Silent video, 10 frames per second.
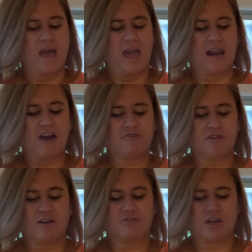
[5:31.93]
And
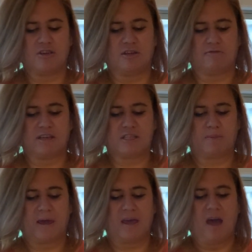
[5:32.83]
after I've shown you the
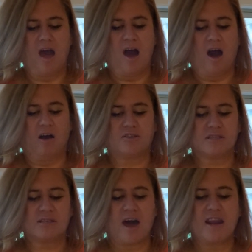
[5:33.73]
recipe, I'll
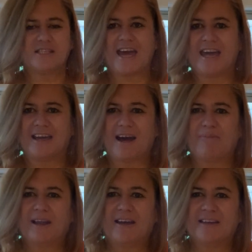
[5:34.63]
just kind of tell you a
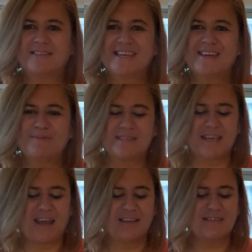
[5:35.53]
couple of tips
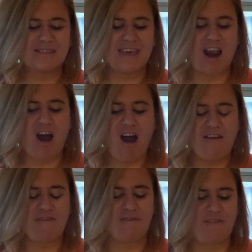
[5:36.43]
and hints that
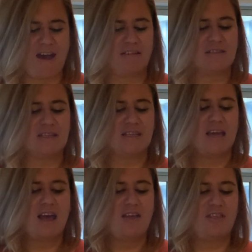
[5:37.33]
I've found
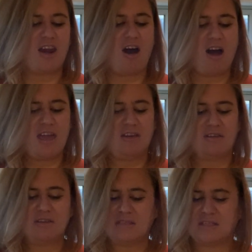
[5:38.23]
that I use.